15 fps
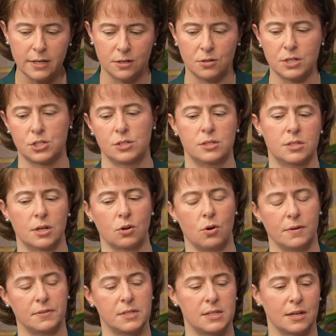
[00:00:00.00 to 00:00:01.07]
Christians that go
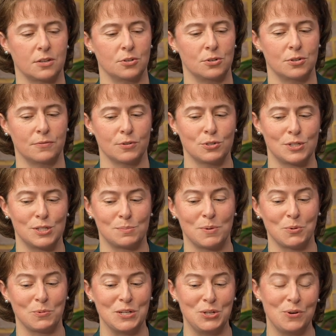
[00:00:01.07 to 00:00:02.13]
off to secular universities, but
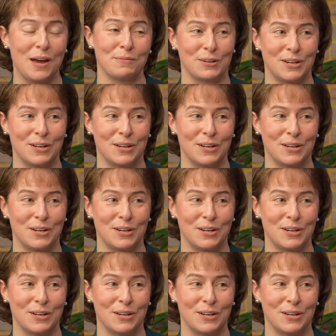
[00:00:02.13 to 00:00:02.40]
when you have a